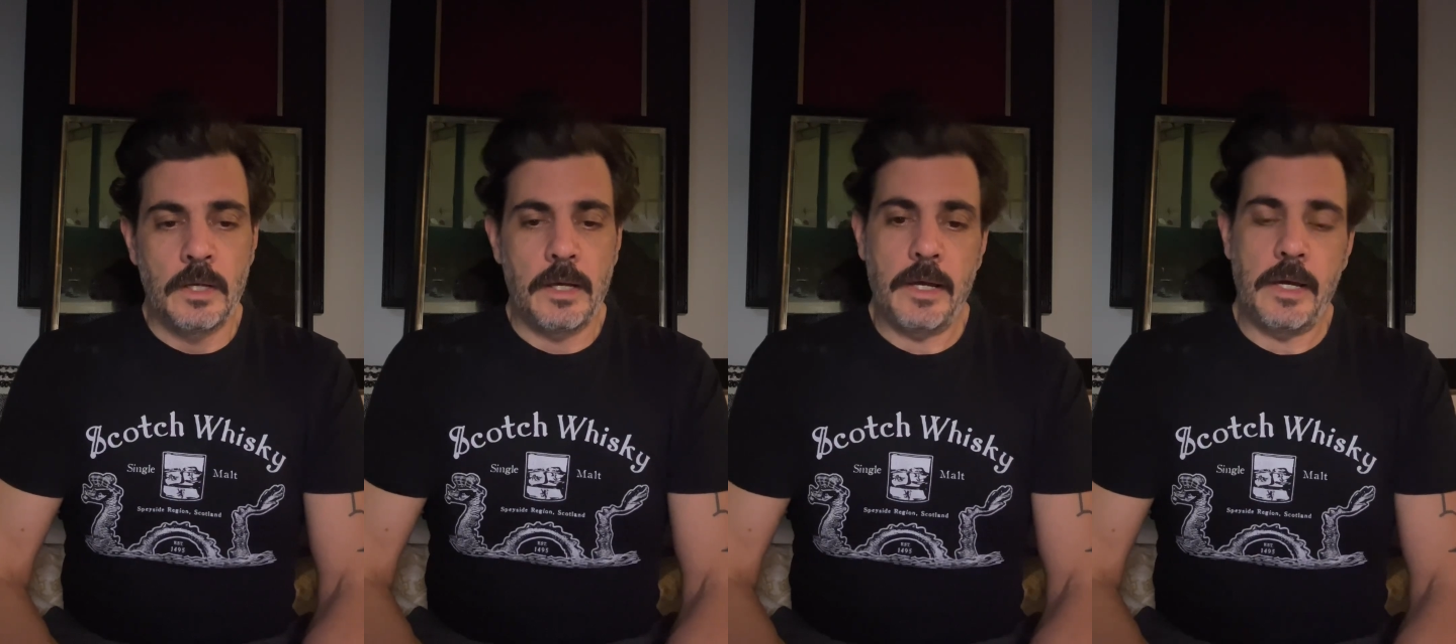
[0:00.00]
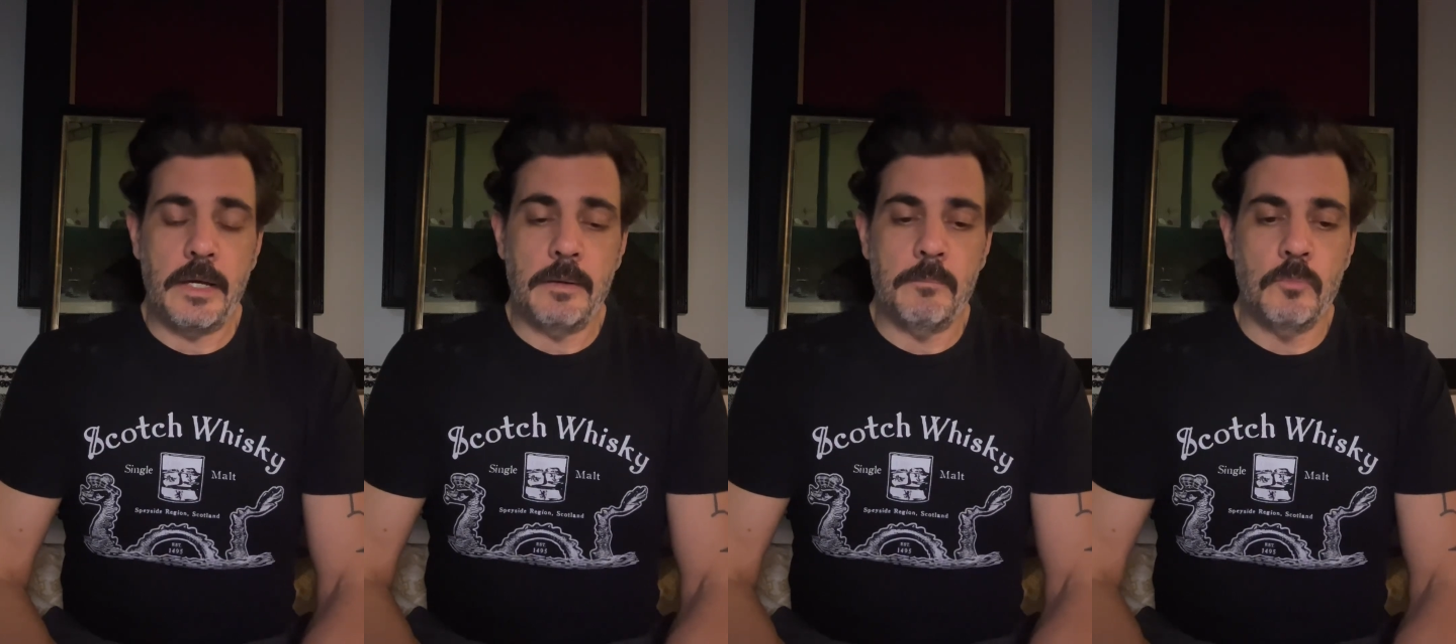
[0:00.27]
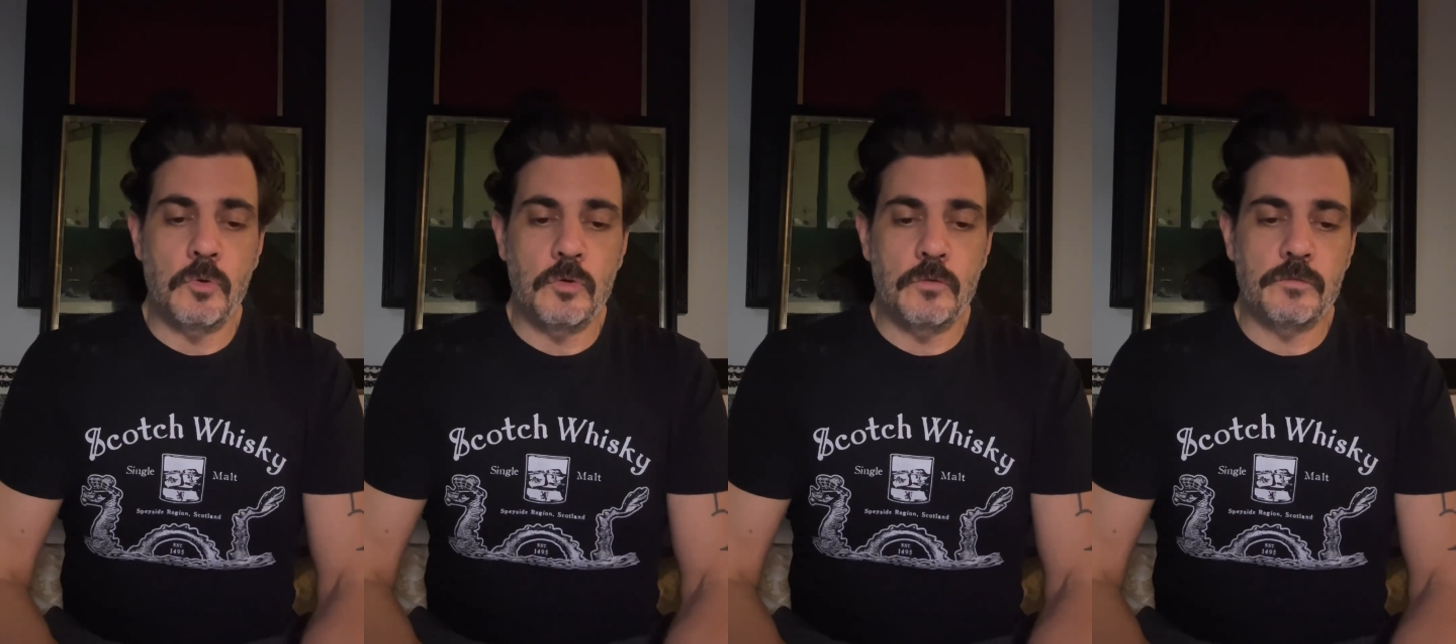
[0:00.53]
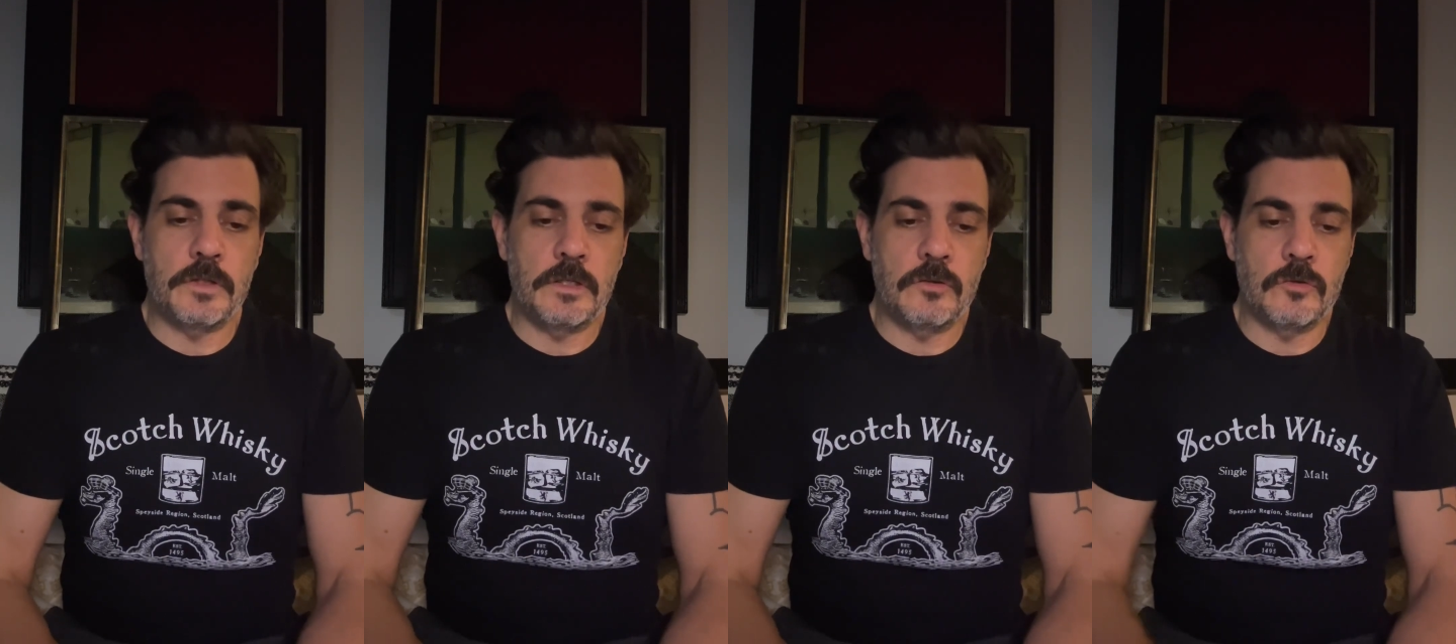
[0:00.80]
and moved
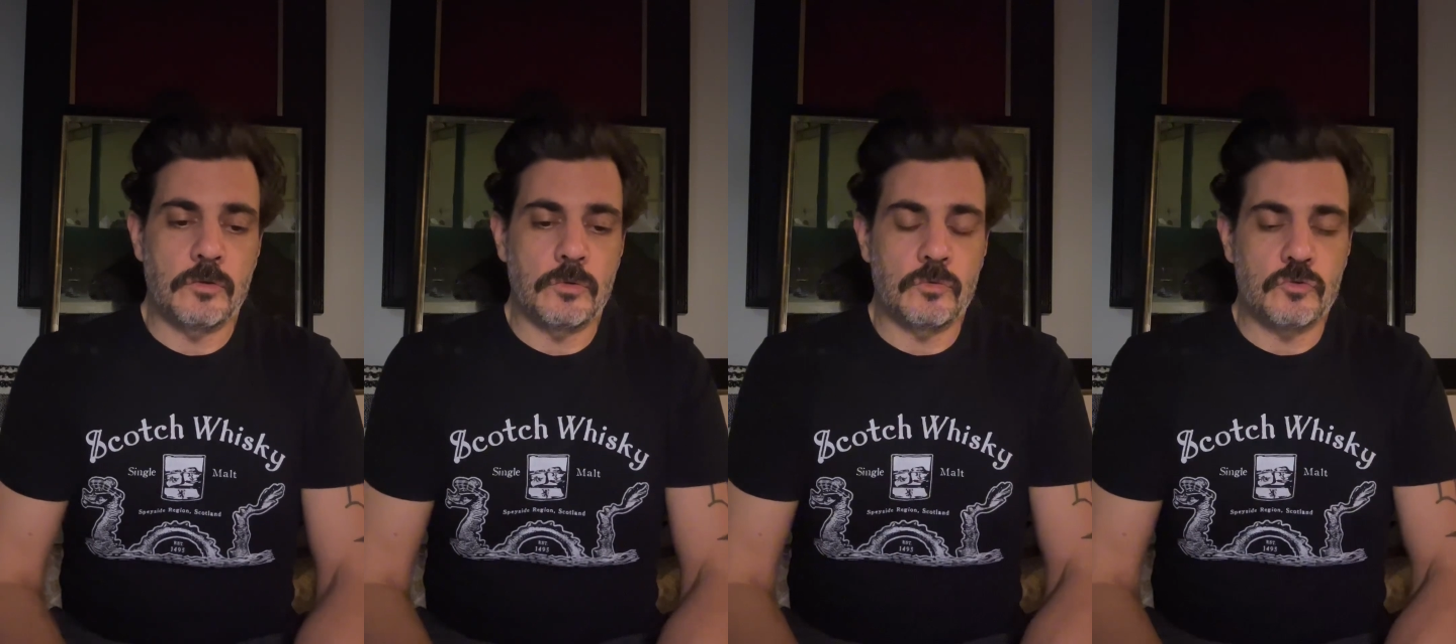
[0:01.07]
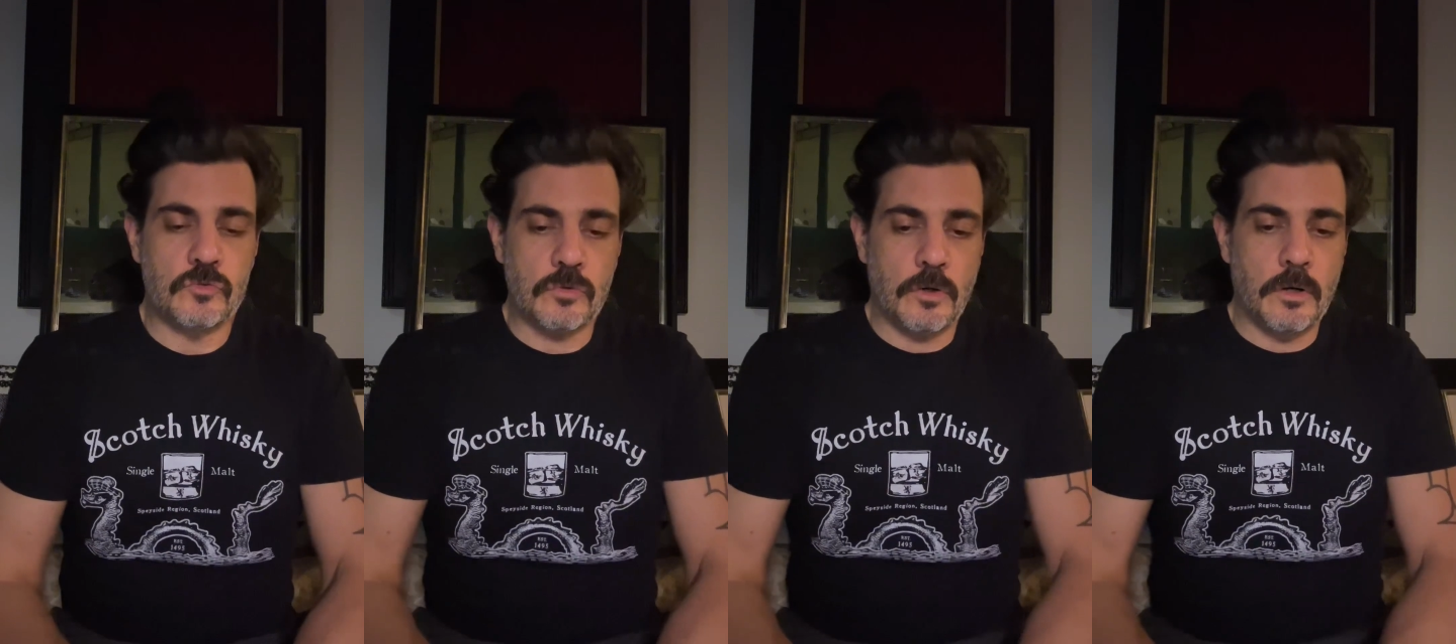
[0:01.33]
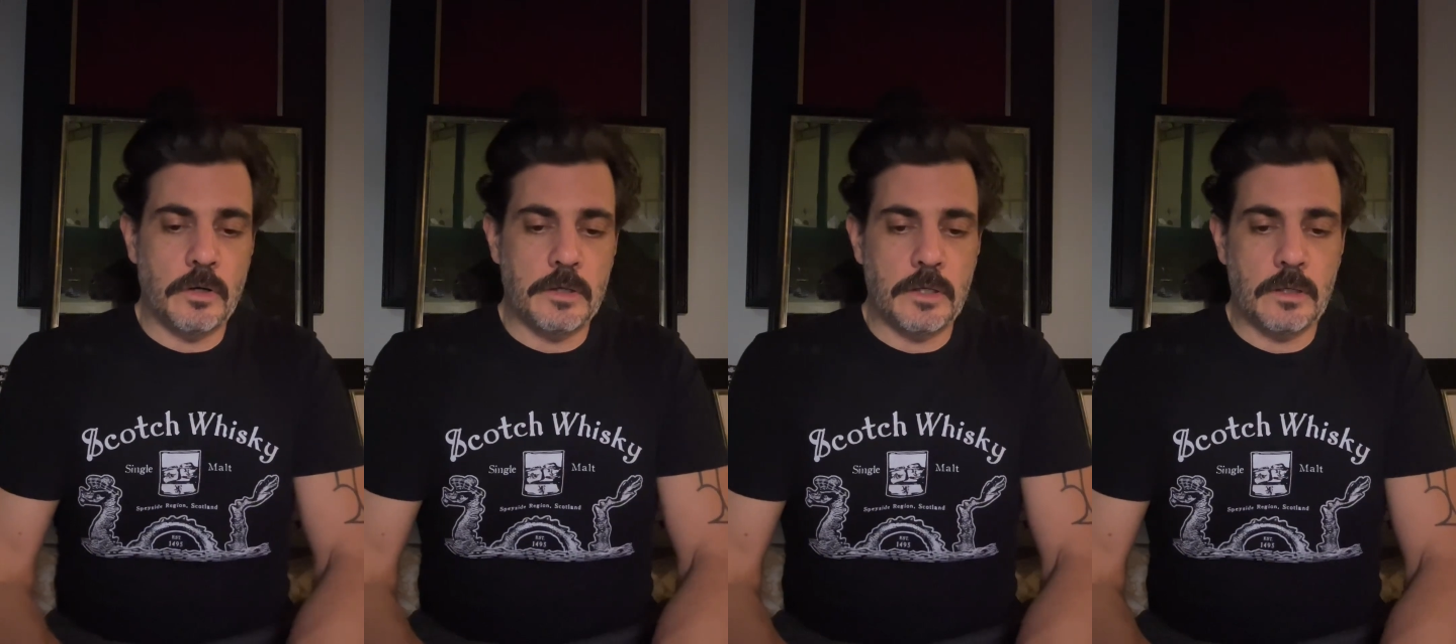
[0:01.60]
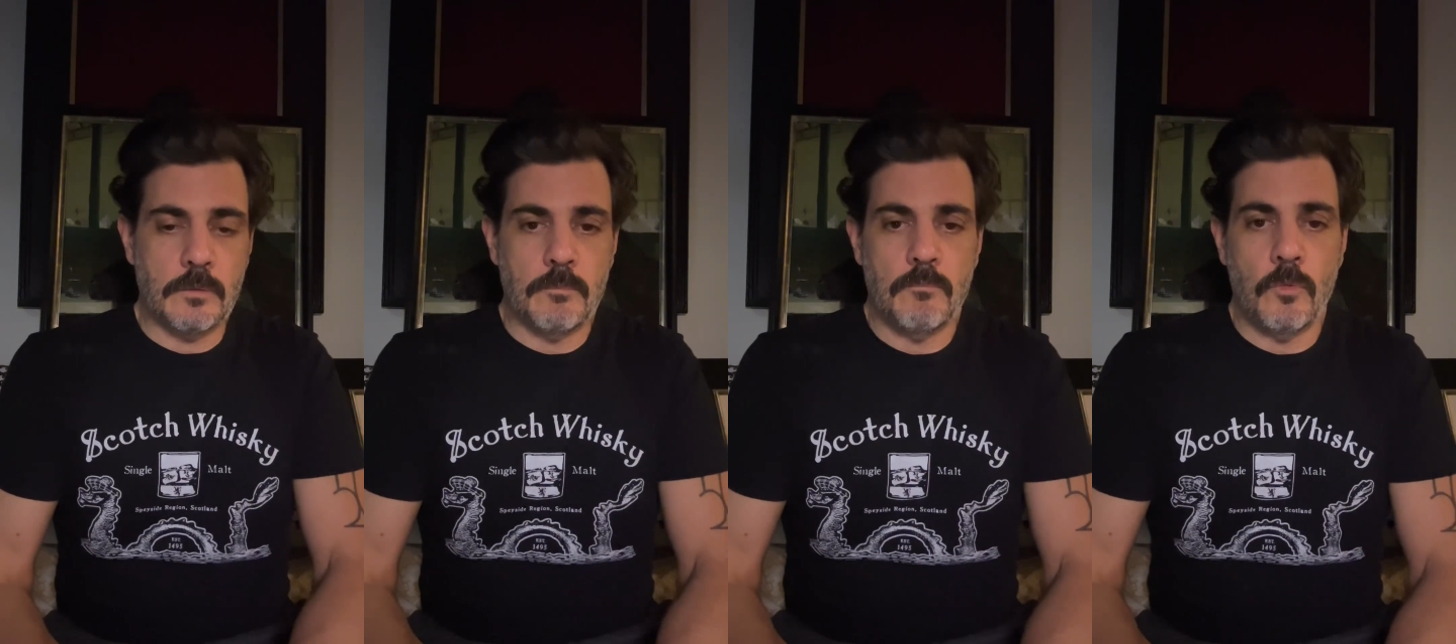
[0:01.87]
into
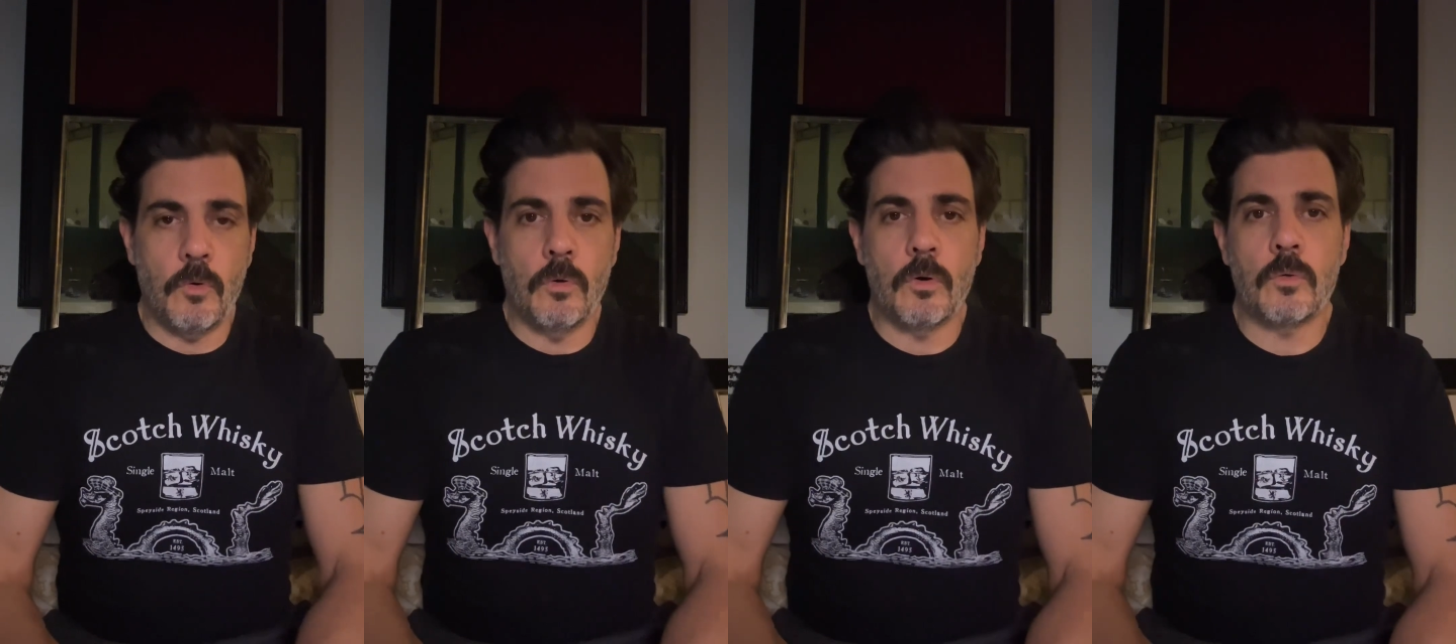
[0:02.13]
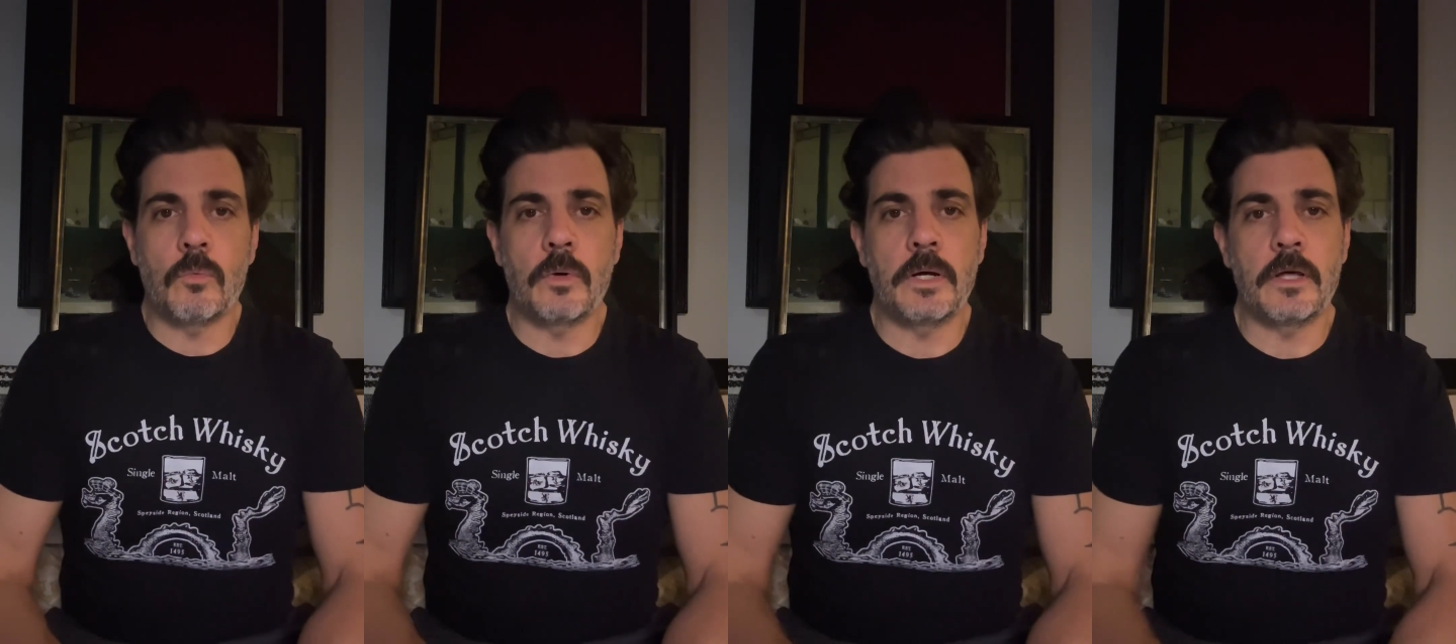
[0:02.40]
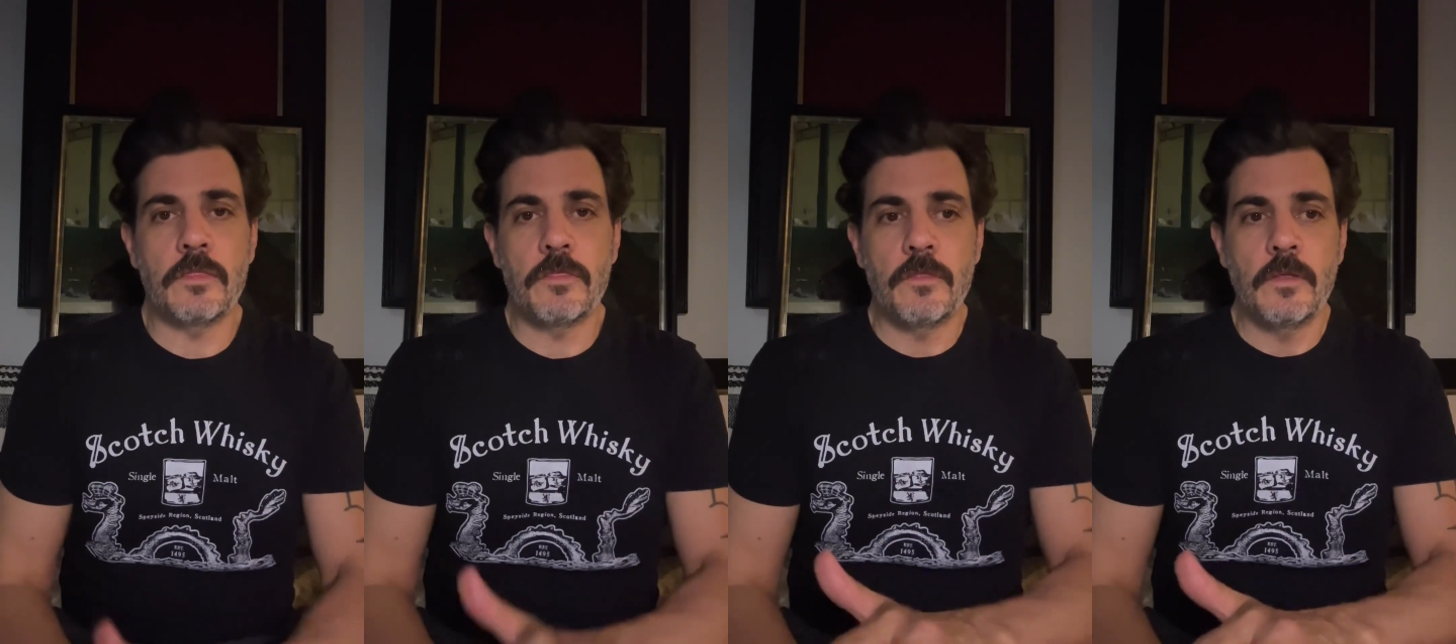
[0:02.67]
drawing more with